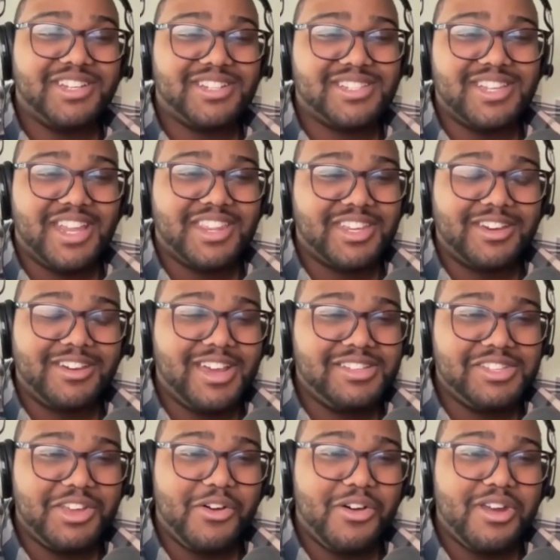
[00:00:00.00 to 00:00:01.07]
It's nothing
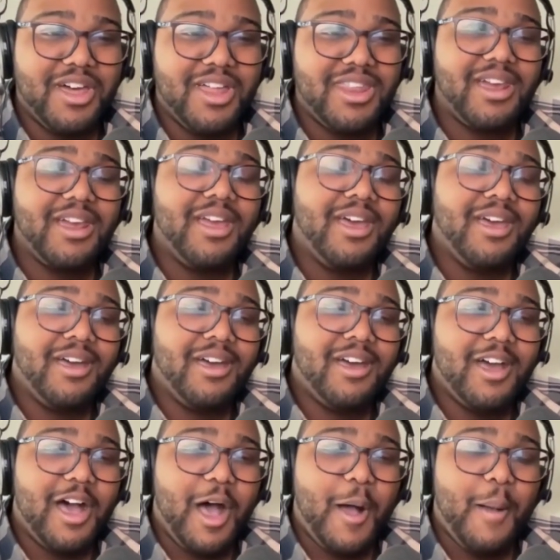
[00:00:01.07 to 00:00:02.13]
crazy going on there.
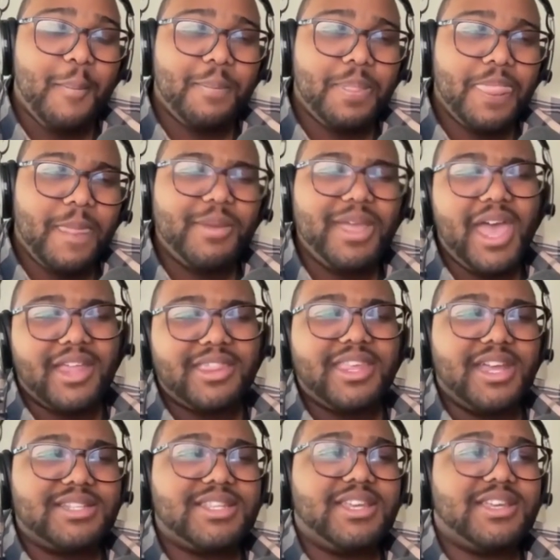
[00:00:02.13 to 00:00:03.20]
But yeah, the
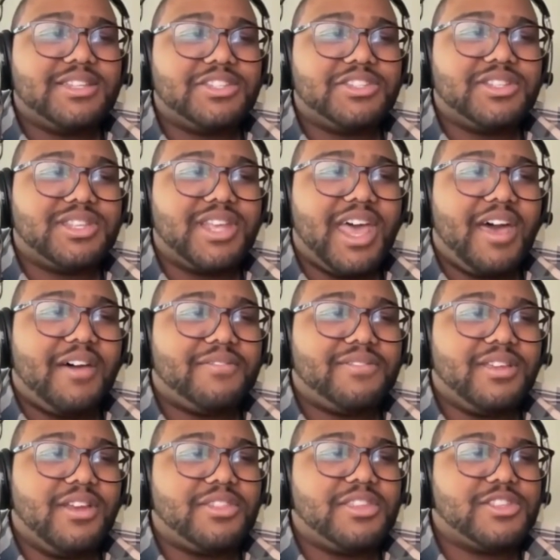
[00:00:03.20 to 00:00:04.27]
idea is just to have,
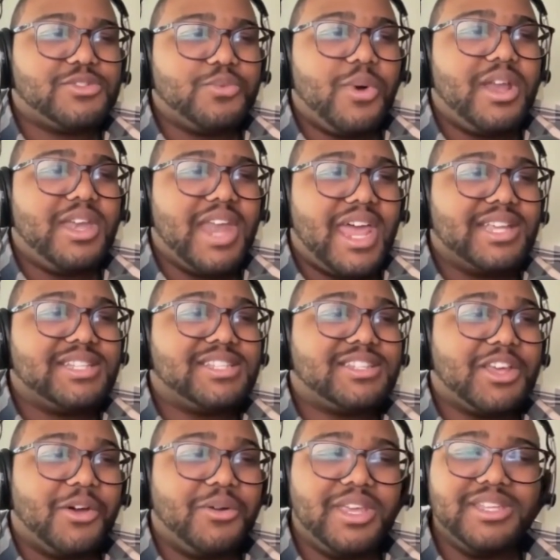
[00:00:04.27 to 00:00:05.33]
this one nice
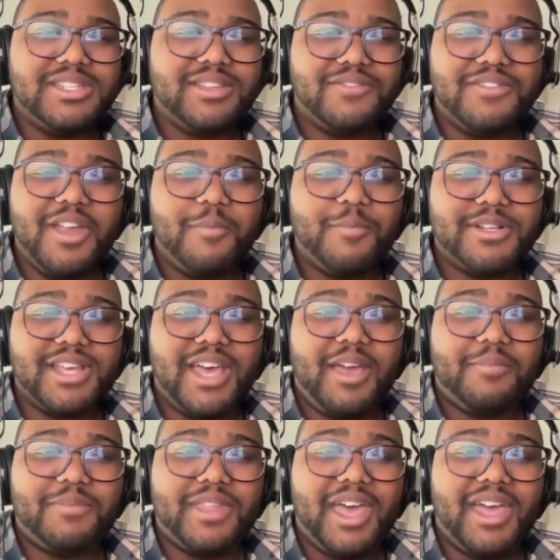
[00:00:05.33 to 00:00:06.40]
cohesive number
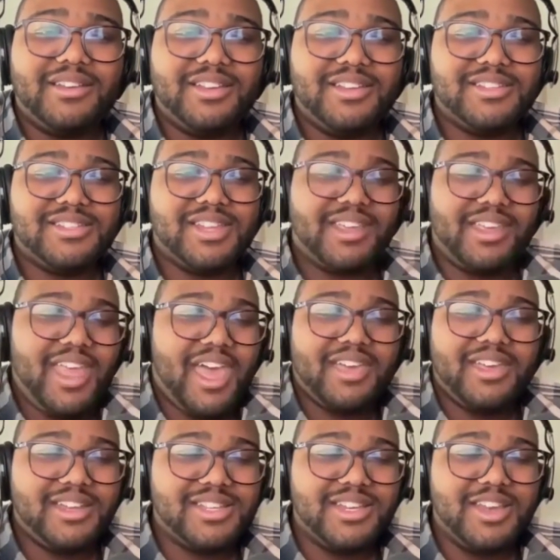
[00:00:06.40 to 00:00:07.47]
type that is like, yeah,
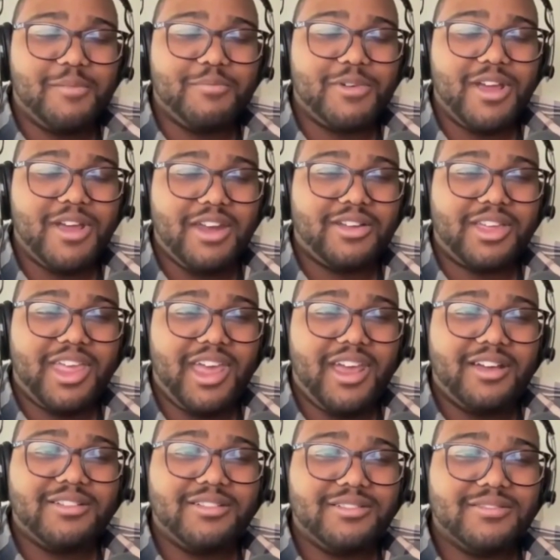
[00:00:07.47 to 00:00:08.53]
it's a number, I don't
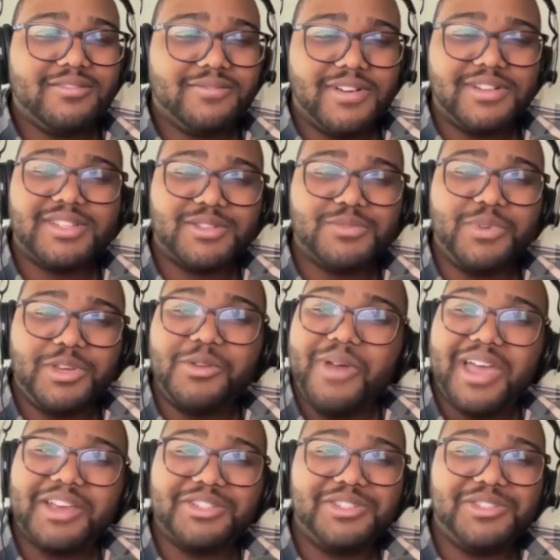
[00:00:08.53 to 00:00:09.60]
care, versus when you
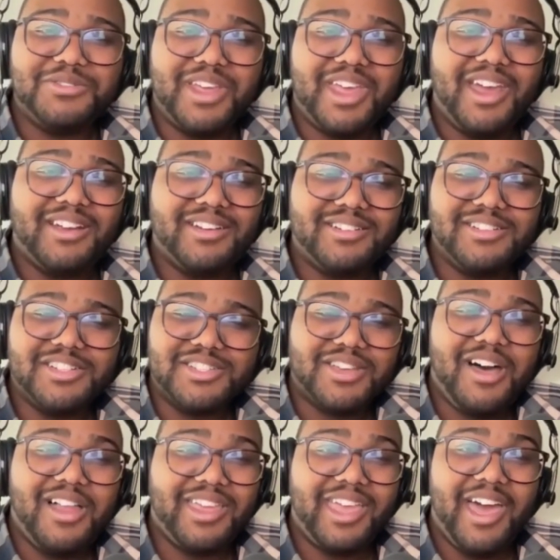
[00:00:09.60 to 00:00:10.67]
actually do care and just
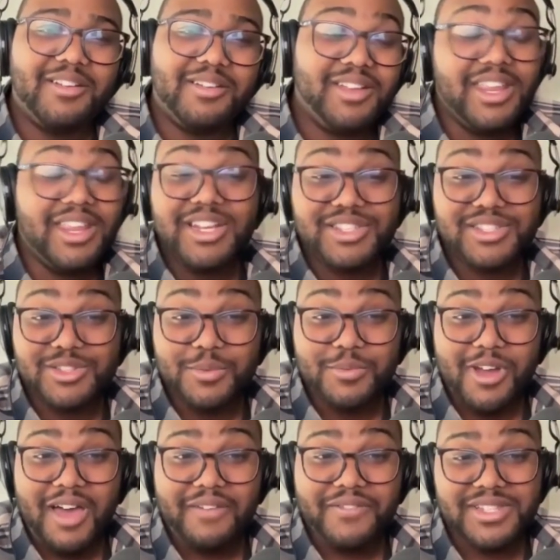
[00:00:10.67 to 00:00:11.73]
calling out. And that's super
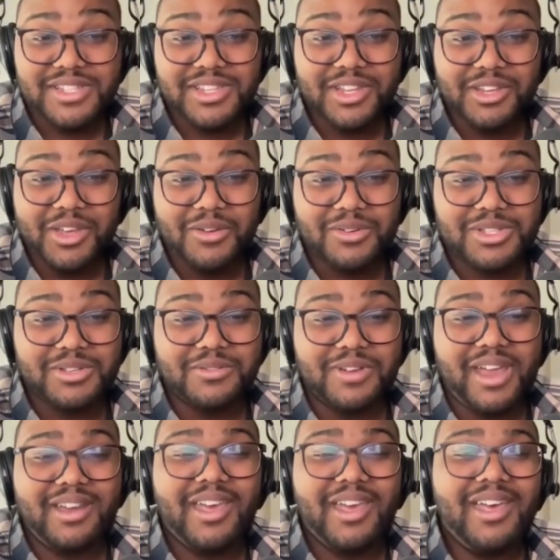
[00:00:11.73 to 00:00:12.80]
obvious in the code too,
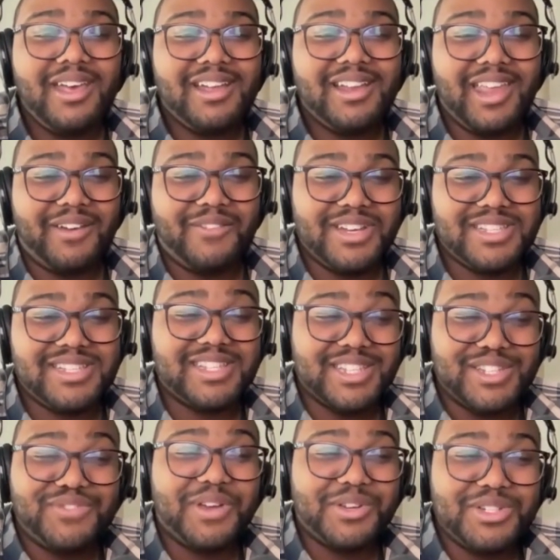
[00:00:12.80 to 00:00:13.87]
right? Like when it says
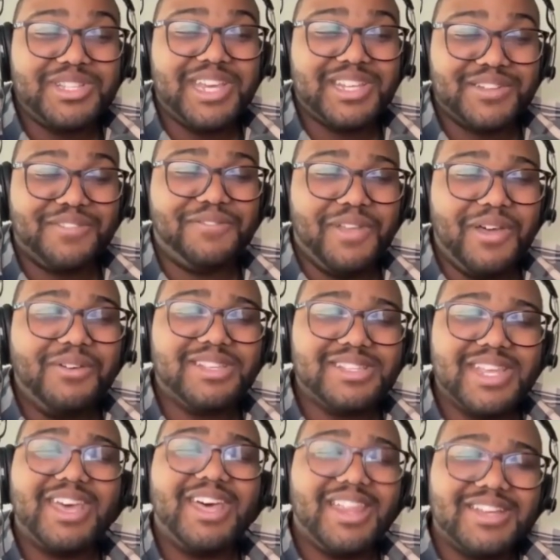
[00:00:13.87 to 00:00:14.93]
this function takes a float, it's
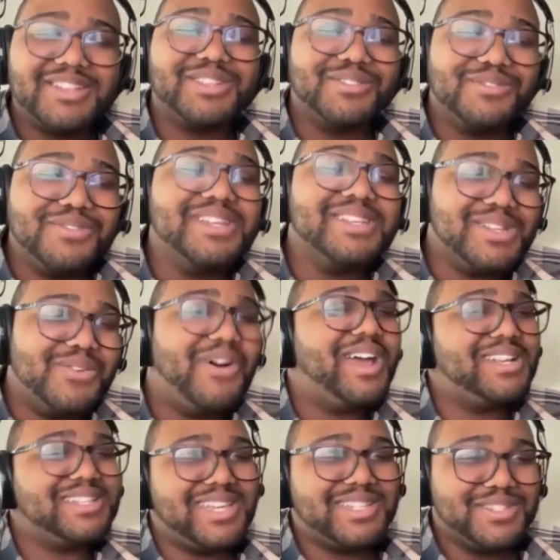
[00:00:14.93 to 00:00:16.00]
like, oh, there's a reason why
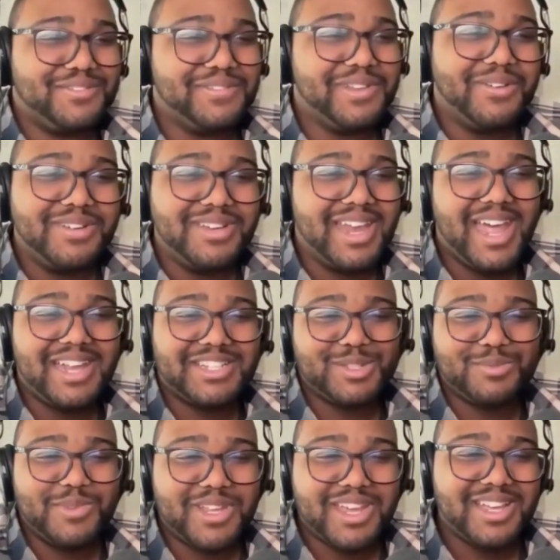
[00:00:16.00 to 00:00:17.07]
it takes a float, not
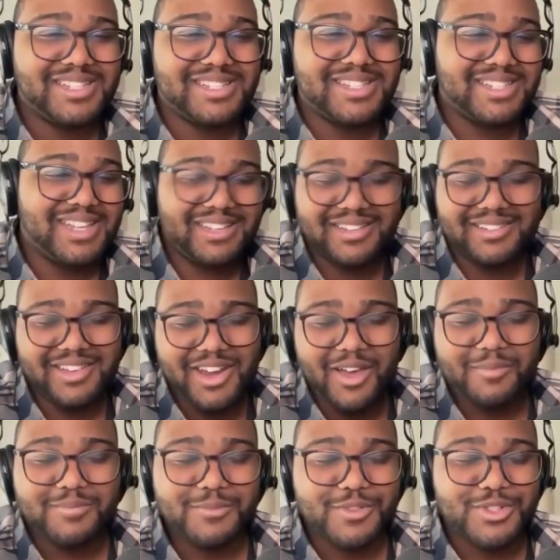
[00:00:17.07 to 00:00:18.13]
just because,
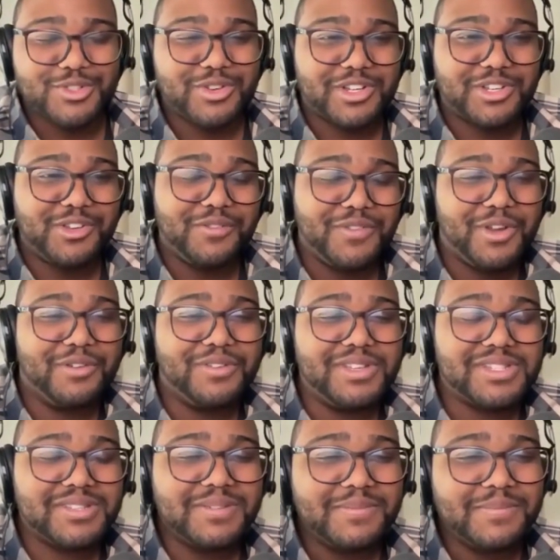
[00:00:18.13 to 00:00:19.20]
I'm restricting you for no reason.